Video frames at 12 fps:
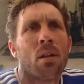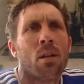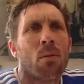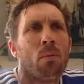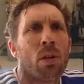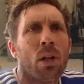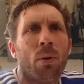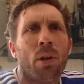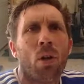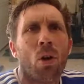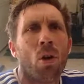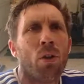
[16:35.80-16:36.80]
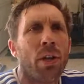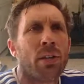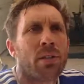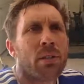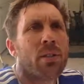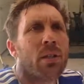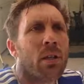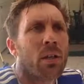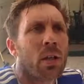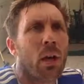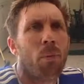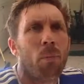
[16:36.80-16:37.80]
We're going long on this.
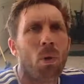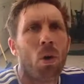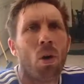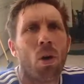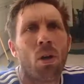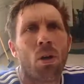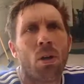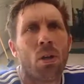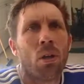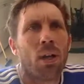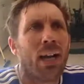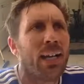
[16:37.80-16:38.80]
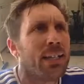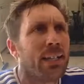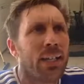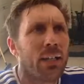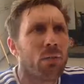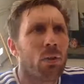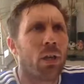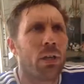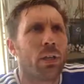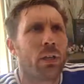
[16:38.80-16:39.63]
Couple more. Had to get it right.